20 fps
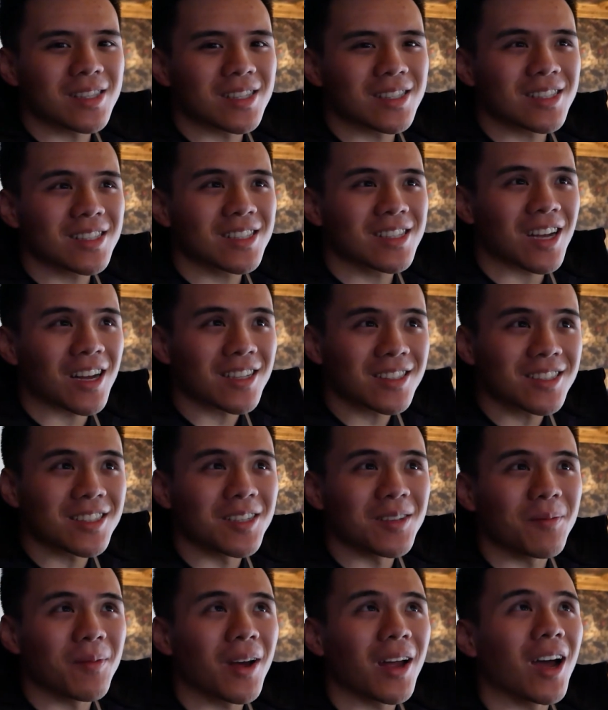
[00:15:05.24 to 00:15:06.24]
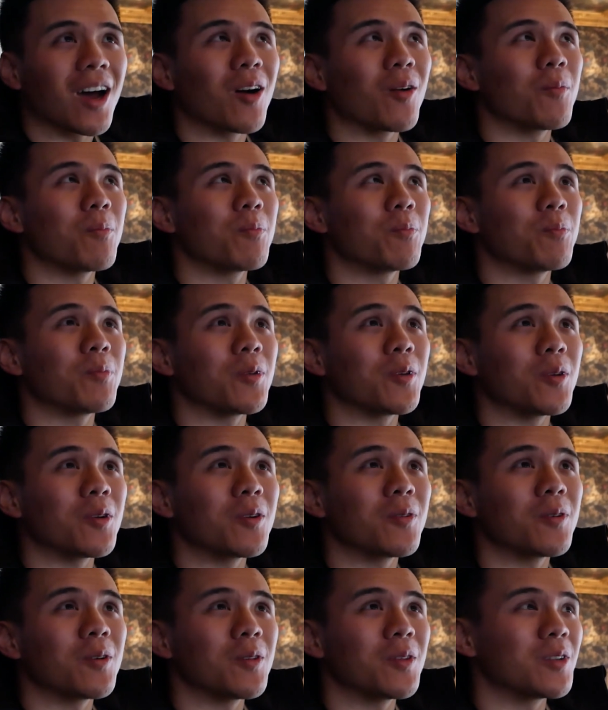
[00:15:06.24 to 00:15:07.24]
disgusted by how
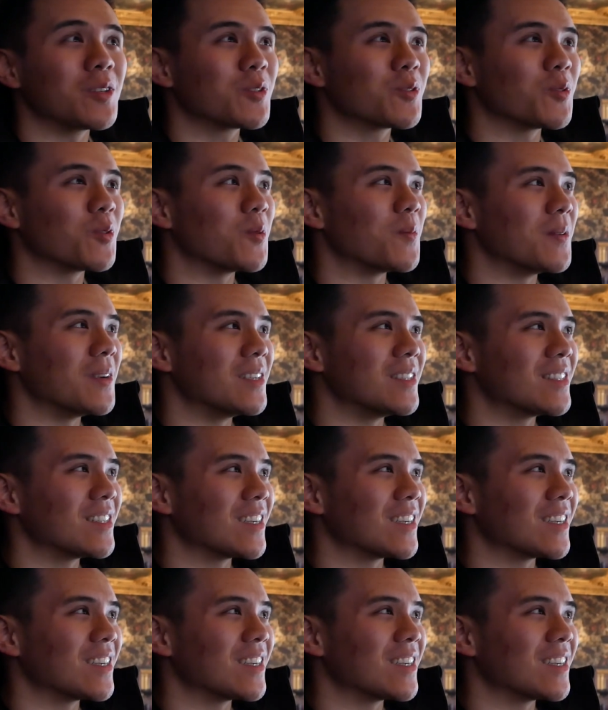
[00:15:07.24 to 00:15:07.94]
beautiful this room is.